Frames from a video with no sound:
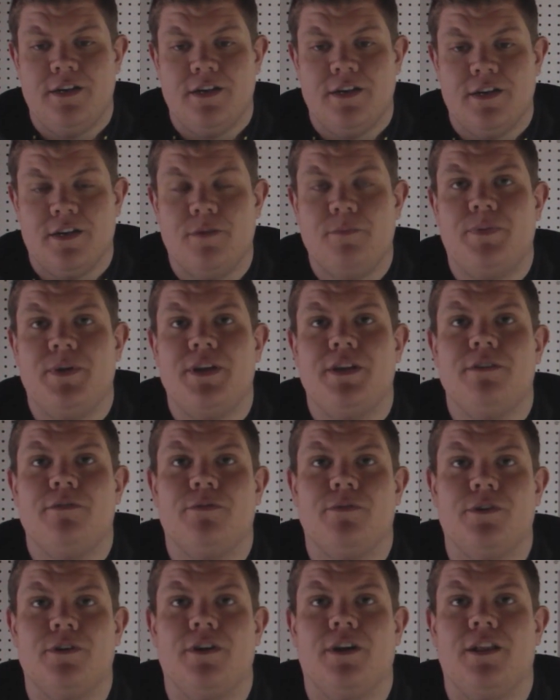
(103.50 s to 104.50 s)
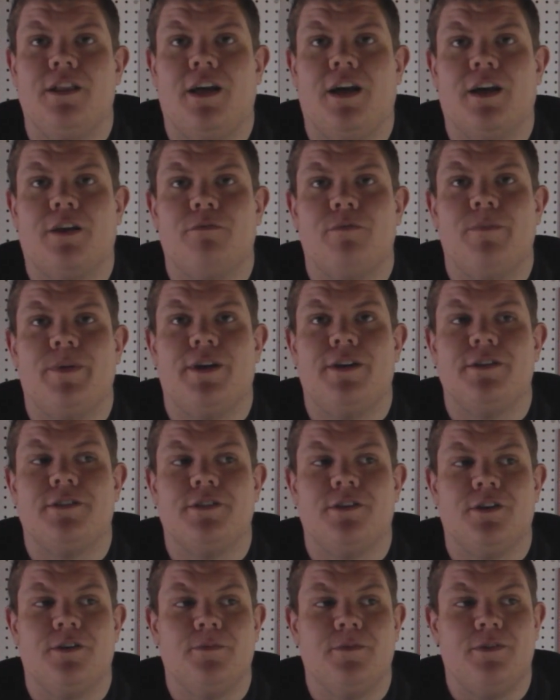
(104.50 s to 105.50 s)
compete, for a lack of a better
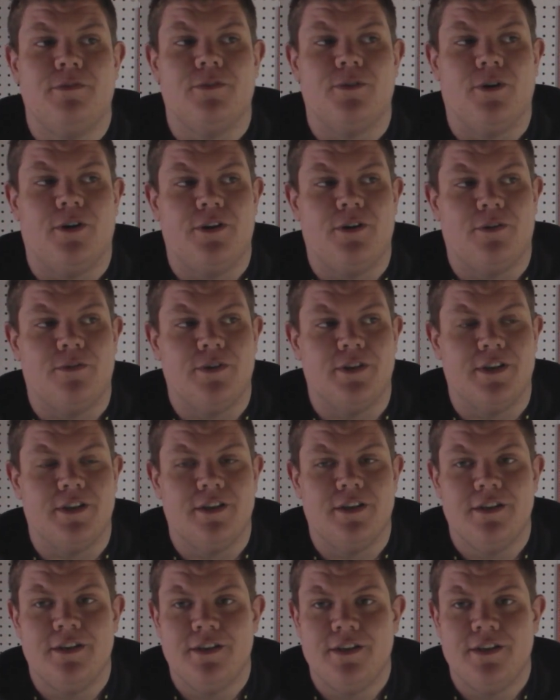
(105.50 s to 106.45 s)
term, even though I don't really